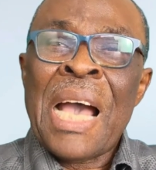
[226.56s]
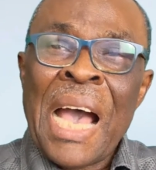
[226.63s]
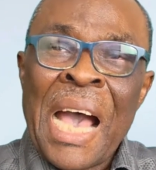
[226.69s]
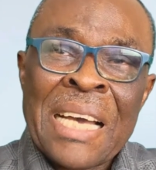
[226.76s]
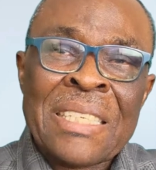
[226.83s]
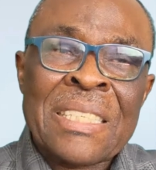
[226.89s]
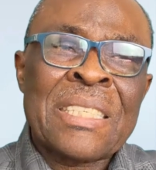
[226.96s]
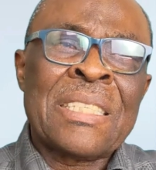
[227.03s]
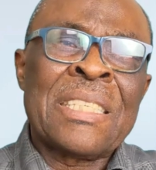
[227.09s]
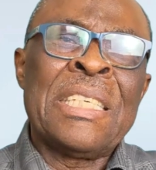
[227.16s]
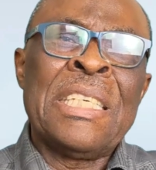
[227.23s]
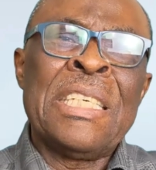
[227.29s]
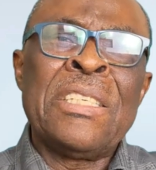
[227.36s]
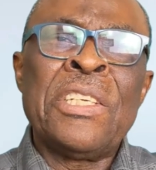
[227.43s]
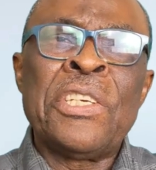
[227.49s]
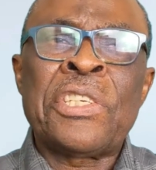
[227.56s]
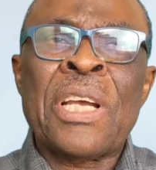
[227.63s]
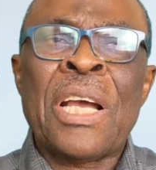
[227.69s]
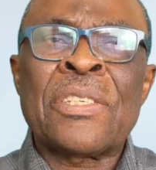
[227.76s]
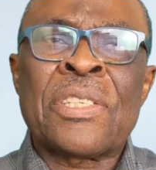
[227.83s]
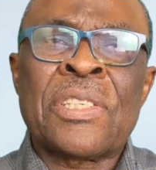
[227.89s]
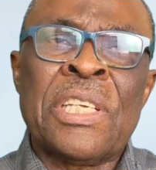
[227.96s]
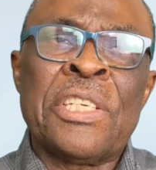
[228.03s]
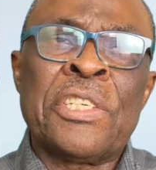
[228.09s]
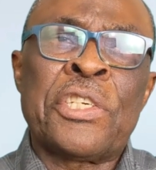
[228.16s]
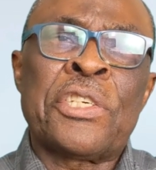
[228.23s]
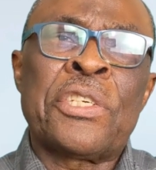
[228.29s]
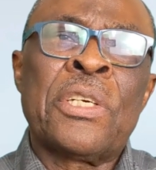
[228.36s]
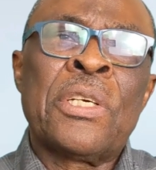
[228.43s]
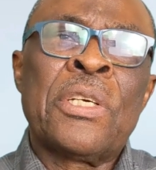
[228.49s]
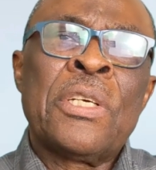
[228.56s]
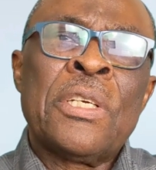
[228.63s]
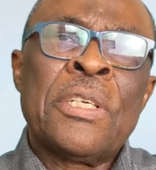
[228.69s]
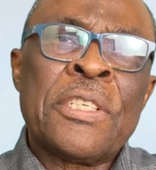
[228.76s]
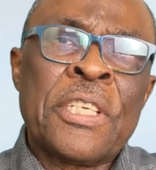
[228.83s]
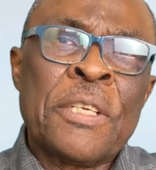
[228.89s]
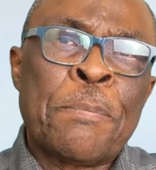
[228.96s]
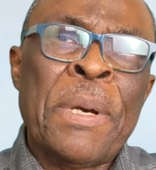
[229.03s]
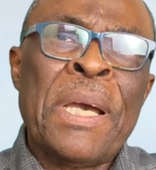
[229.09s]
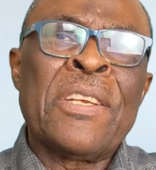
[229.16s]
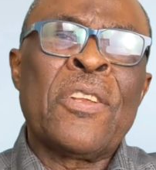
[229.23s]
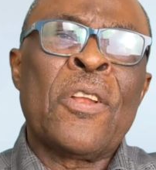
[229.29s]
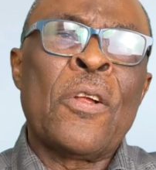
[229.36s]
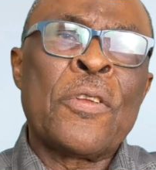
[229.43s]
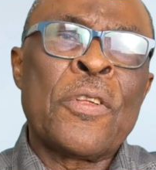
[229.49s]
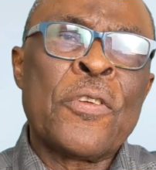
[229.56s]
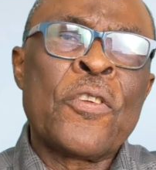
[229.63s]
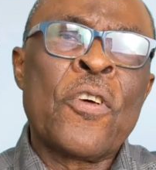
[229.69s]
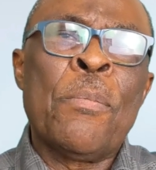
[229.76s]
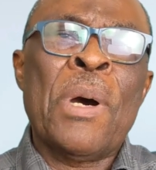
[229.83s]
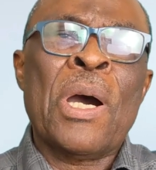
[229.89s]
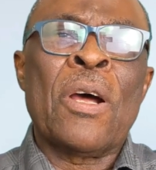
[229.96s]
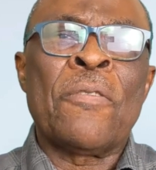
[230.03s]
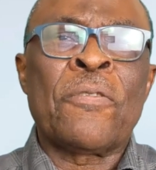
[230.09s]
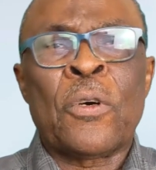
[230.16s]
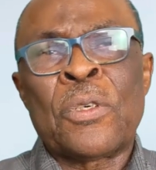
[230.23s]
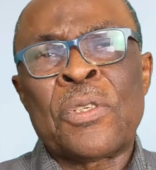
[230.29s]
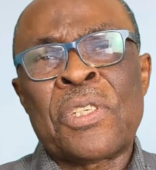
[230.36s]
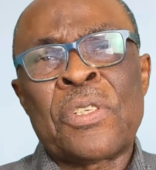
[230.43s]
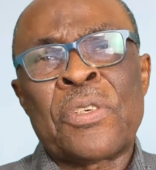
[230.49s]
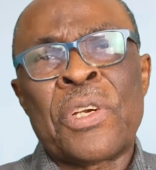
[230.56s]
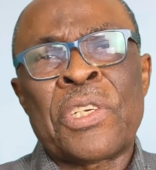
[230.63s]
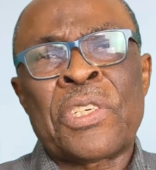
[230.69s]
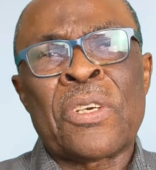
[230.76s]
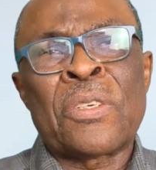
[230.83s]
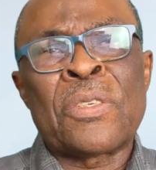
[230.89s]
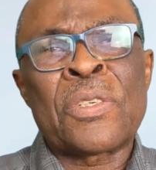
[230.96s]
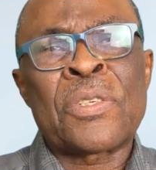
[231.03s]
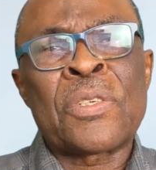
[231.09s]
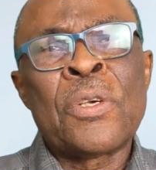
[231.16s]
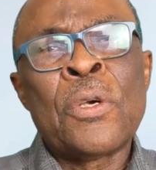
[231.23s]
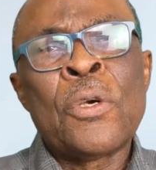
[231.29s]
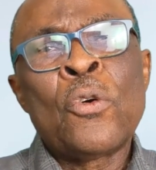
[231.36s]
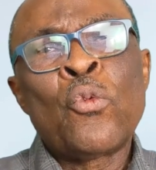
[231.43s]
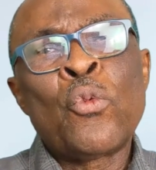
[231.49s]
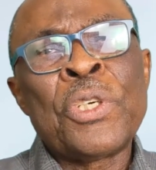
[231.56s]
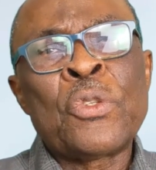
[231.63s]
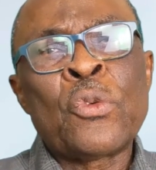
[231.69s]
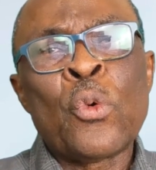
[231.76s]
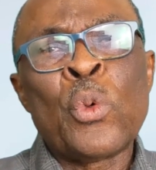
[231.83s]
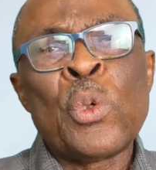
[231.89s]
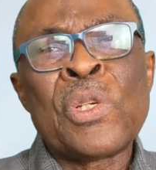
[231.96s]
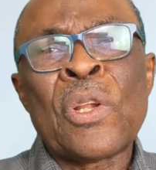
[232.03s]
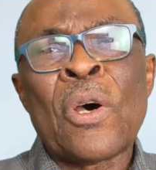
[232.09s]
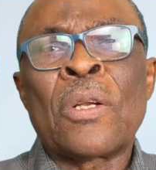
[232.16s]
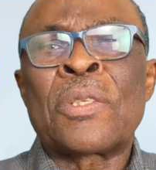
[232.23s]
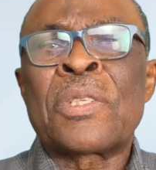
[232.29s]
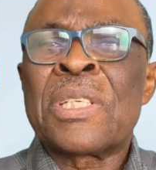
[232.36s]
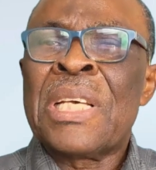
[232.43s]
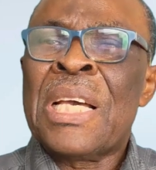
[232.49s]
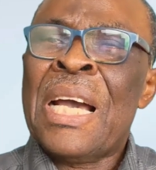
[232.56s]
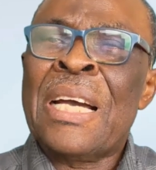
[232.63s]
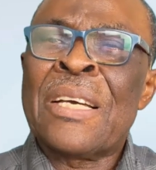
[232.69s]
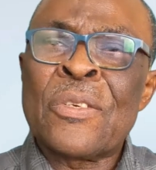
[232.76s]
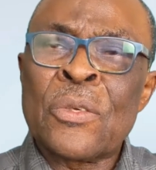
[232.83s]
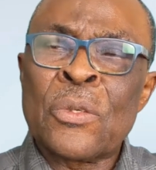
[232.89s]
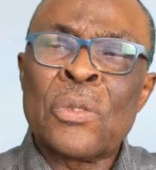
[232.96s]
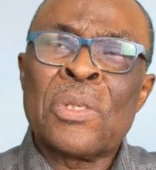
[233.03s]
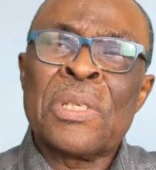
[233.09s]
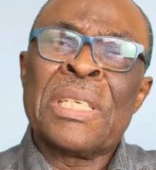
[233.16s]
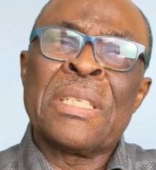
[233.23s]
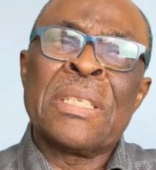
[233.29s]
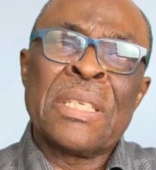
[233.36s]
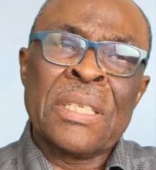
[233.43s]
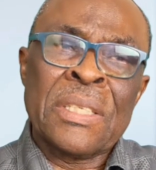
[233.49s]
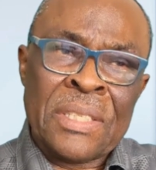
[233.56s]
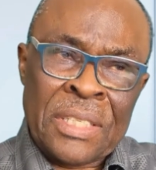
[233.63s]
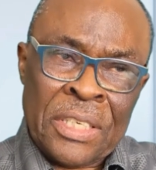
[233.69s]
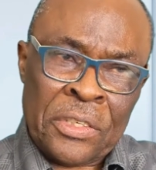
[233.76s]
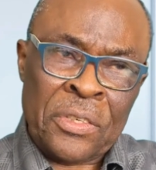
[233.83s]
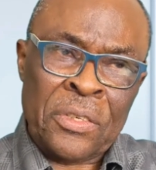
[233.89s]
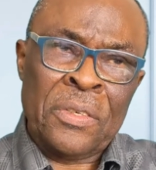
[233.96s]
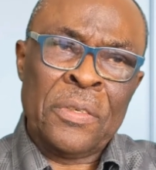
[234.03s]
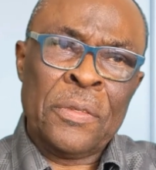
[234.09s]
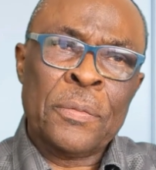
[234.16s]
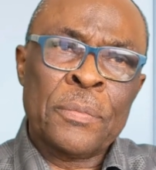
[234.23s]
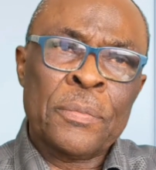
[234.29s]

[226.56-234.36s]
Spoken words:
at the initial stage, depending on the number of considerations, which we will not handle in this session.